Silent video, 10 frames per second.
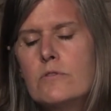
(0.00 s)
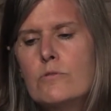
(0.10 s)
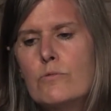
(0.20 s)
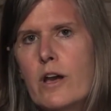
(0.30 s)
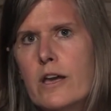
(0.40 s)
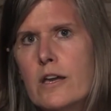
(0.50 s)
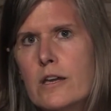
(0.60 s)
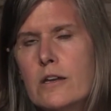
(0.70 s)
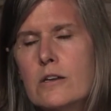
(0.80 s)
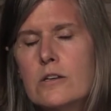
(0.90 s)
the
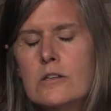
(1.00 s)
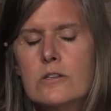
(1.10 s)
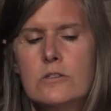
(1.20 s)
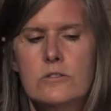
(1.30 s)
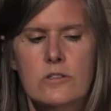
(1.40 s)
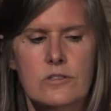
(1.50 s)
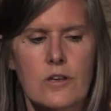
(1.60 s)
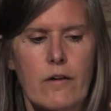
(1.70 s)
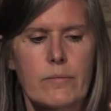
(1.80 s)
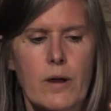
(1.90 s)
way to
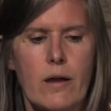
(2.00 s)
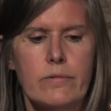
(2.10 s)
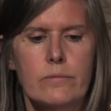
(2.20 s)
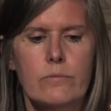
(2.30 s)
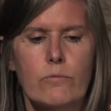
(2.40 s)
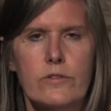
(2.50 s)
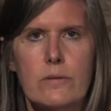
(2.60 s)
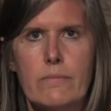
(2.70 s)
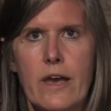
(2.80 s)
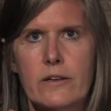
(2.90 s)
solve a problem when
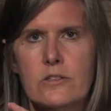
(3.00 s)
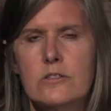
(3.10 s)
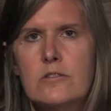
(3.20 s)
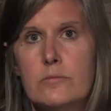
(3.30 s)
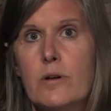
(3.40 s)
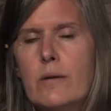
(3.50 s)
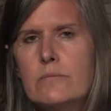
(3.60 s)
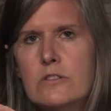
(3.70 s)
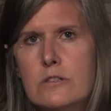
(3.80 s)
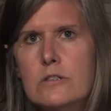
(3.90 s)
the magnitude of the
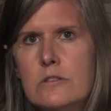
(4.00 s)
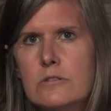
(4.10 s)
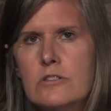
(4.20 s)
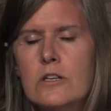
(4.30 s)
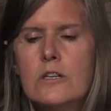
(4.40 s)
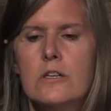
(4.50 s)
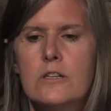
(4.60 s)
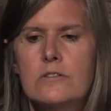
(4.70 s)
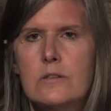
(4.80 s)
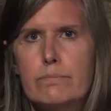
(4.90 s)
problem is huge
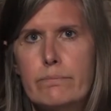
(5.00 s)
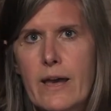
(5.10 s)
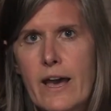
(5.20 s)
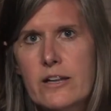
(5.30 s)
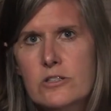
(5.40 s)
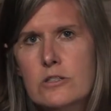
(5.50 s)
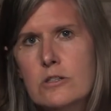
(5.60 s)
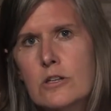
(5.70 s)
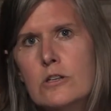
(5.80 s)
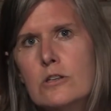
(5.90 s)
is to match